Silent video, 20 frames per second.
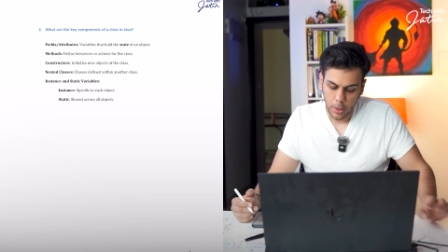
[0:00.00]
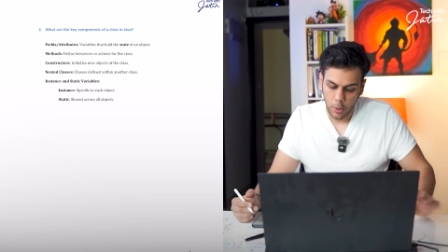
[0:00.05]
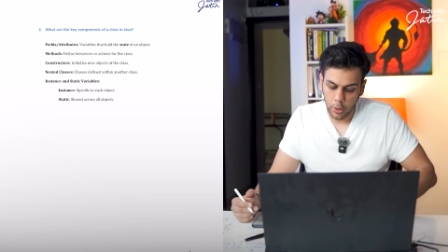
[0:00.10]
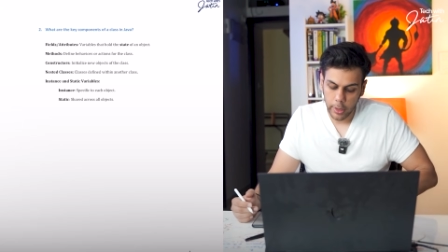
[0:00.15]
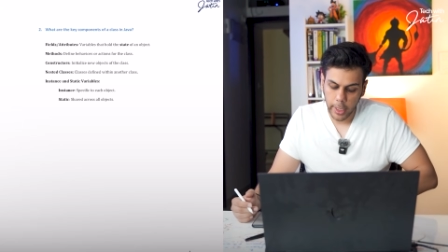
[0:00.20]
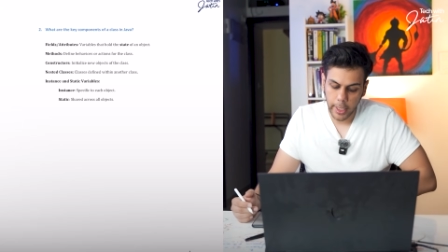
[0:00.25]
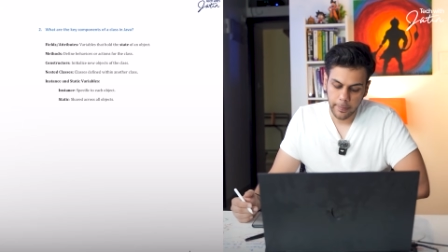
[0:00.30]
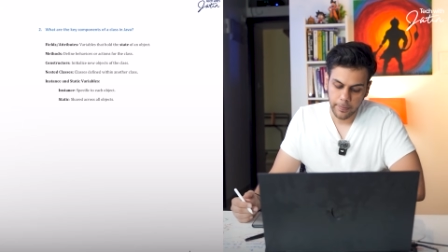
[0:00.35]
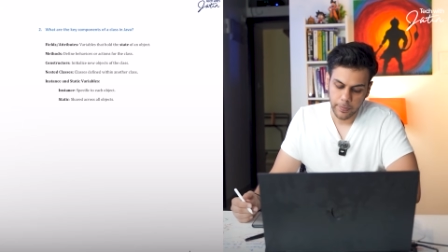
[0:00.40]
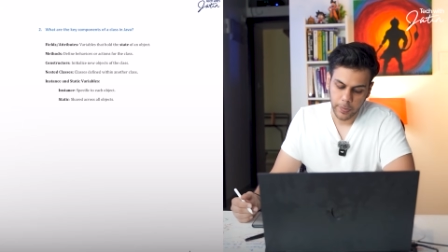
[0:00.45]

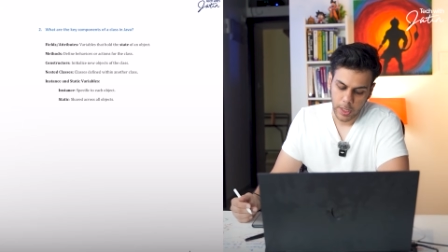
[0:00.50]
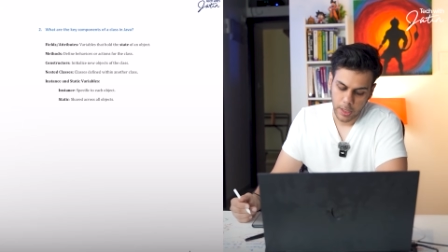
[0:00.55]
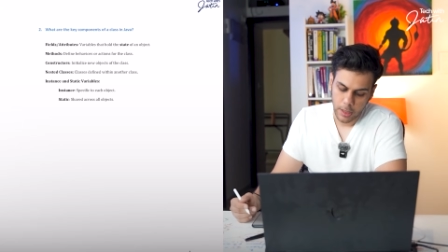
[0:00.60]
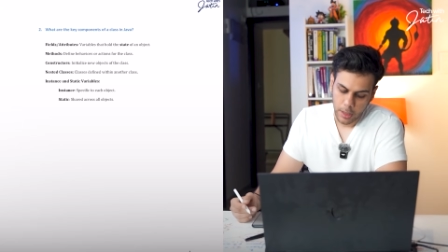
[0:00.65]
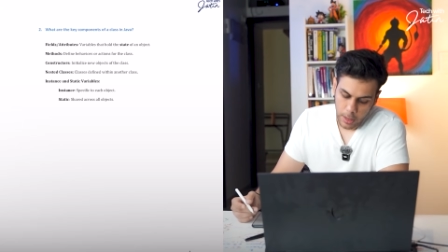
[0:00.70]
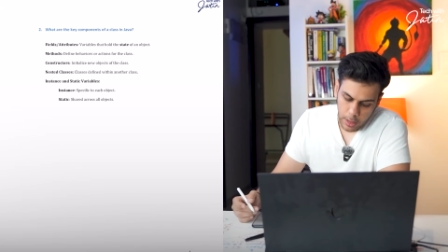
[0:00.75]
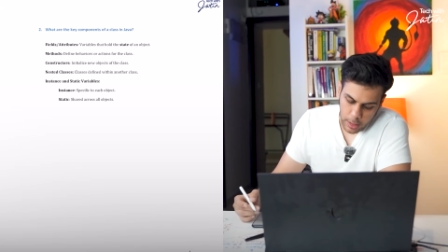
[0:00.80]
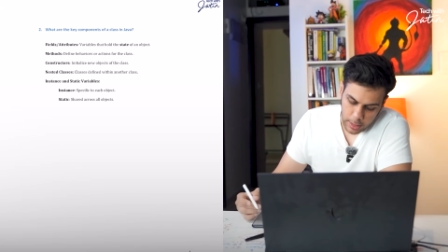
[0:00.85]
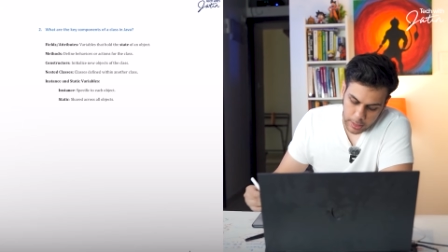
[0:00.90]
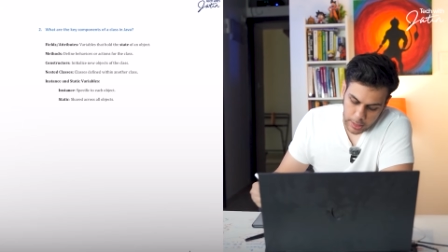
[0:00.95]
Okay,
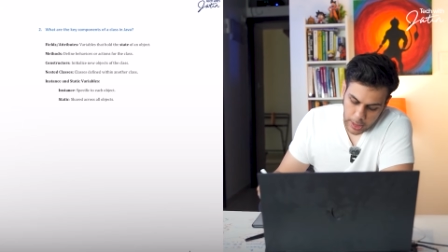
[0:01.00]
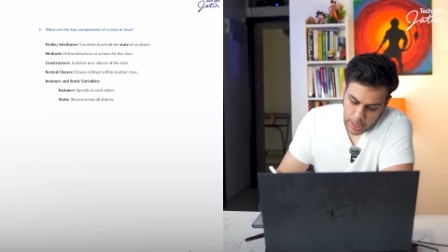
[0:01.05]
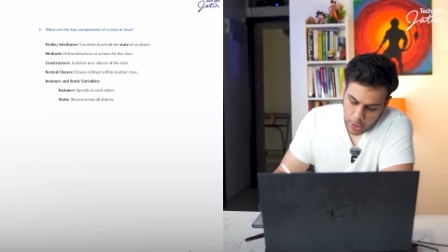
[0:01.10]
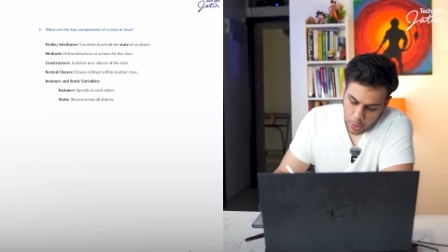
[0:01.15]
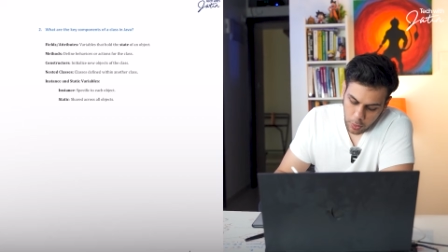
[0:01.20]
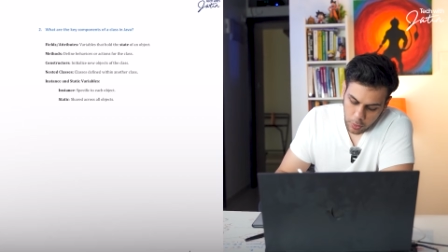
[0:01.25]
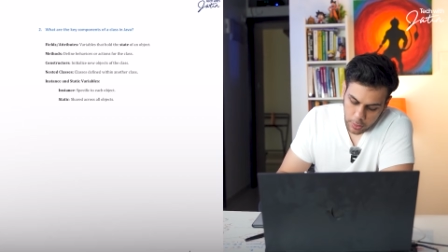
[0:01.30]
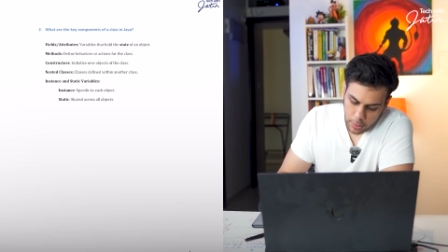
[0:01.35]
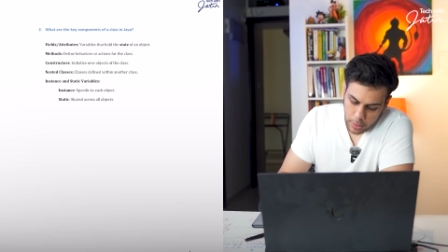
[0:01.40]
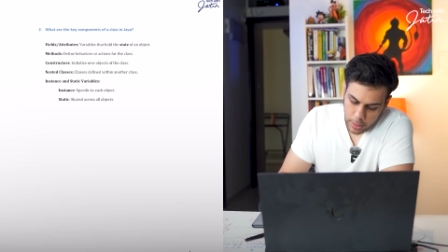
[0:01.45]

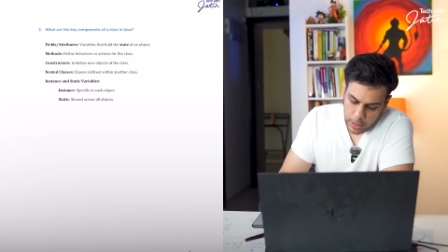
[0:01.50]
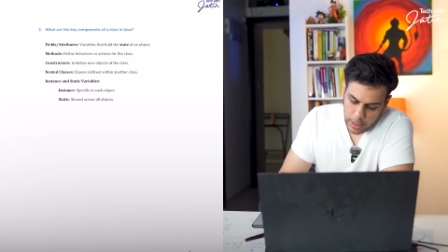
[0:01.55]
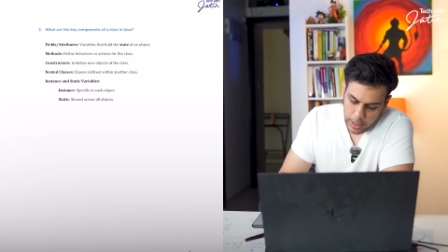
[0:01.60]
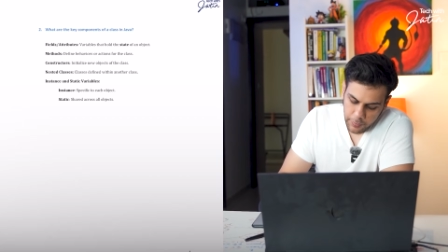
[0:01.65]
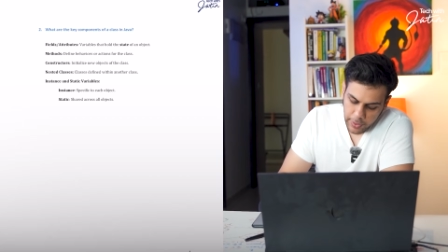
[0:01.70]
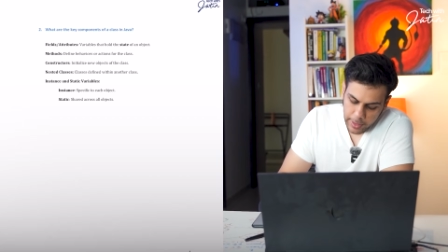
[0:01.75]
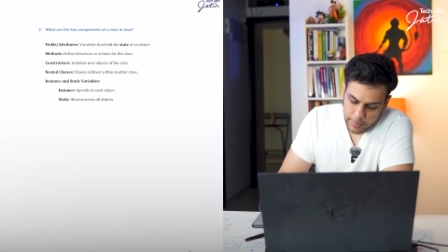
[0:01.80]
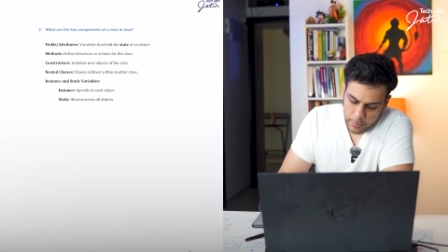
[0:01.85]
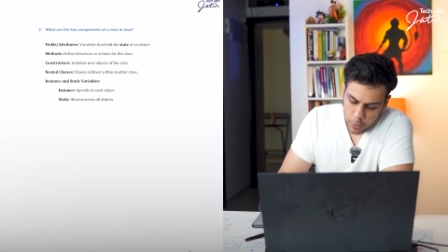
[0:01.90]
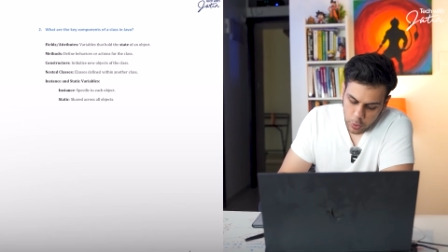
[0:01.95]
now
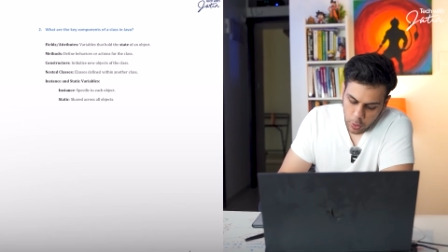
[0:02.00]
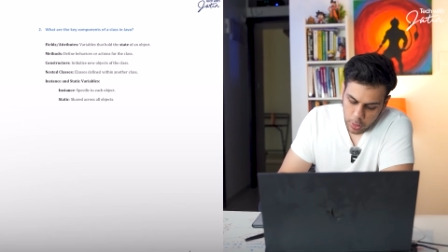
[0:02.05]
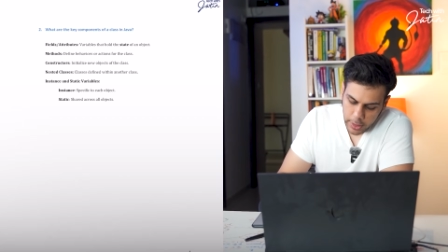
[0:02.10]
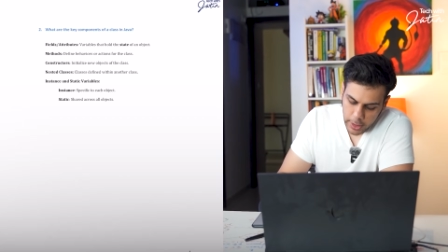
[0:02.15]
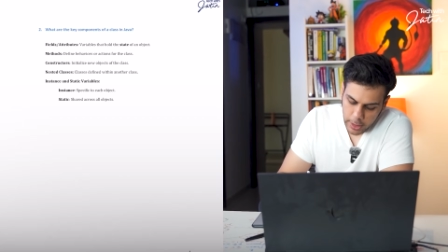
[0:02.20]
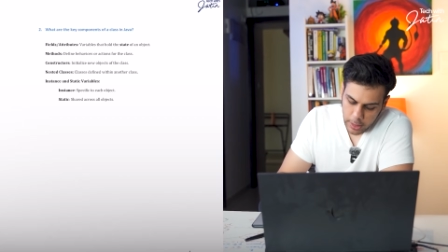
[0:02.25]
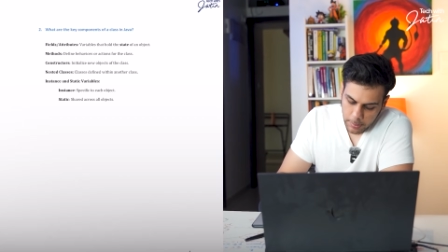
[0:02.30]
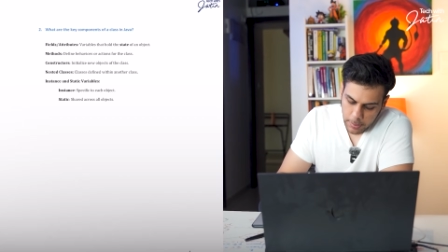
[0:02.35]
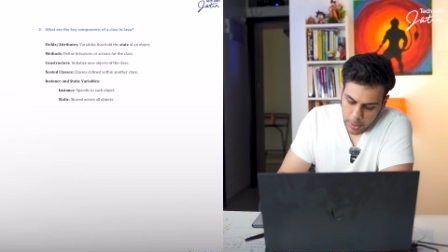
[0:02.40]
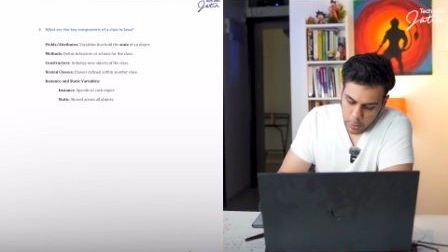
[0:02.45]
if I'm
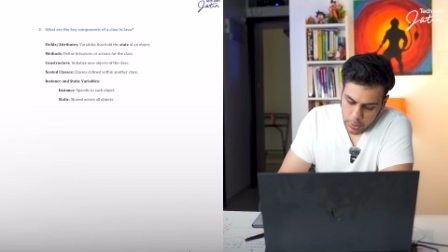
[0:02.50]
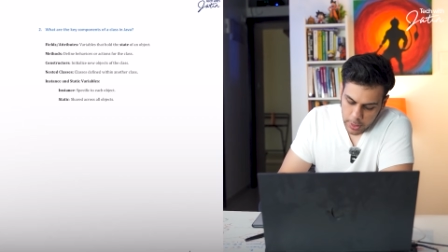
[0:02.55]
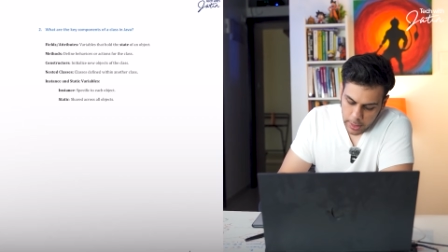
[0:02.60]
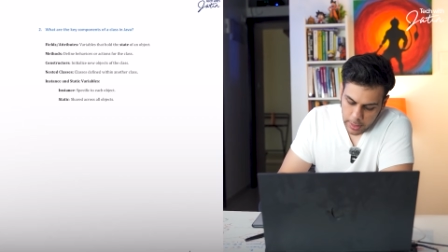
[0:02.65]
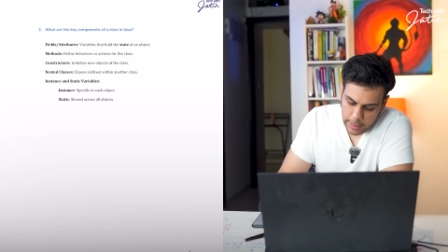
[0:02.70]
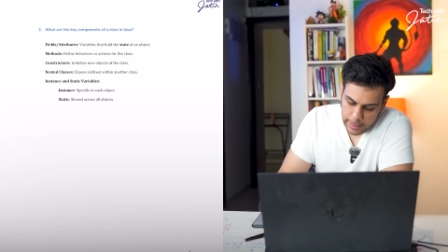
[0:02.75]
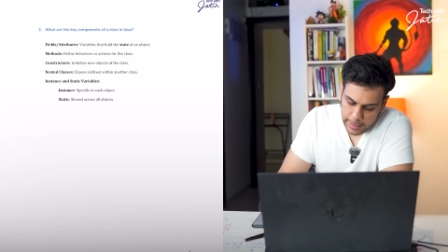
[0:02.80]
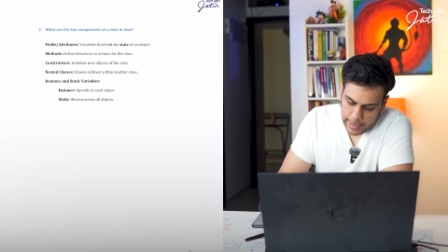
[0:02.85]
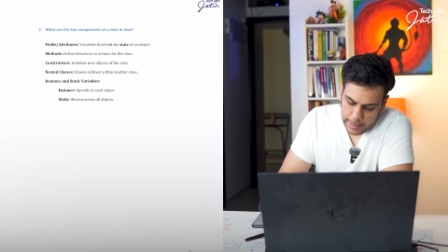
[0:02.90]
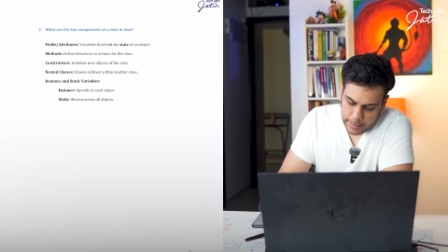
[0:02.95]
talking about a
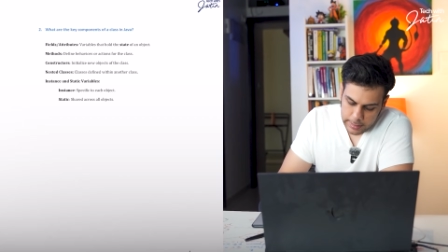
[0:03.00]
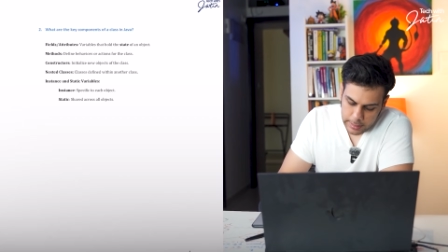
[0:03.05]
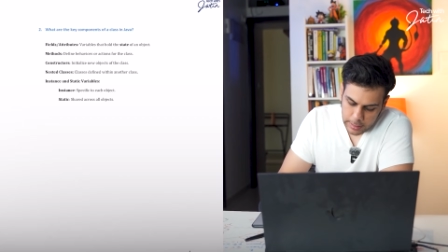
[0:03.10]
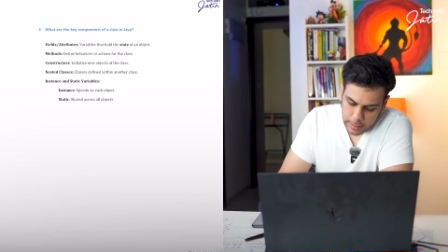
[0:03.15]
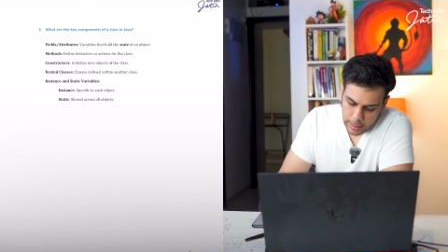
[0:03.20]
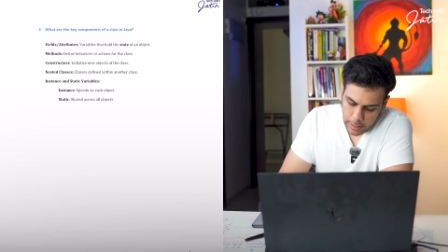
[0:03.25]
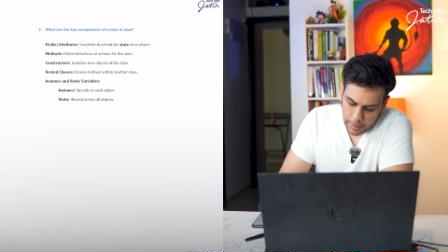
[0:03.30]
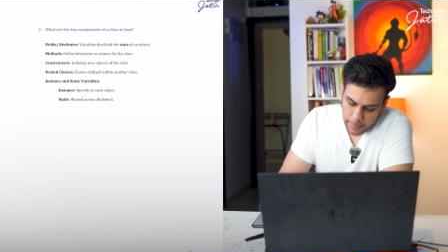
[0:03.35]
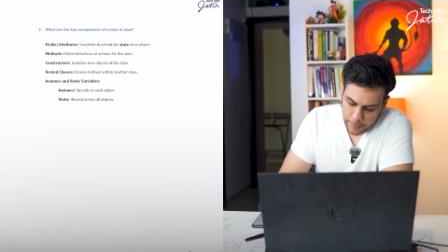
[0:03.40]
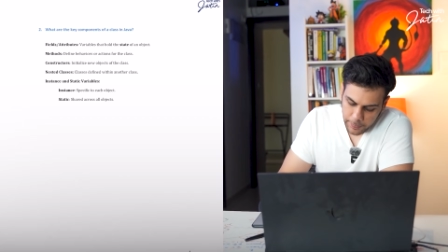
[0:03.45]
class
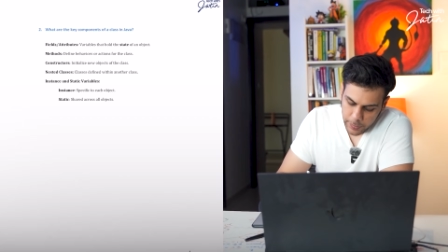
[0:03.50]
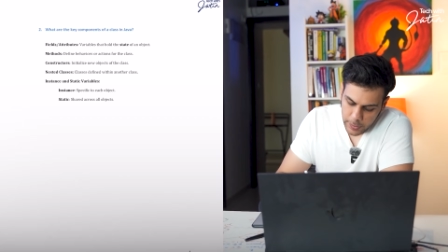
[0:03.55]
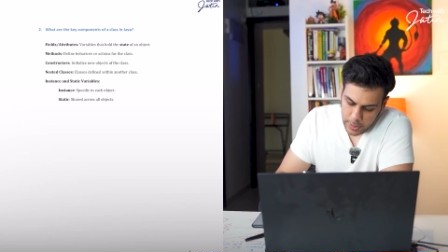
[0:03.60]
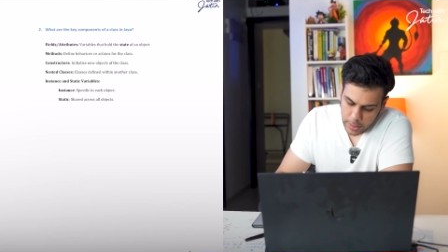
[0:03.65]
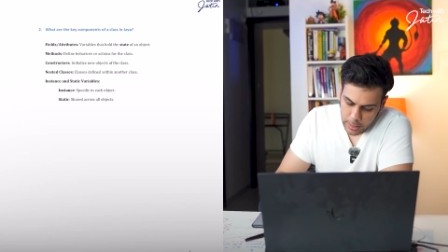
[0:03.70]
now,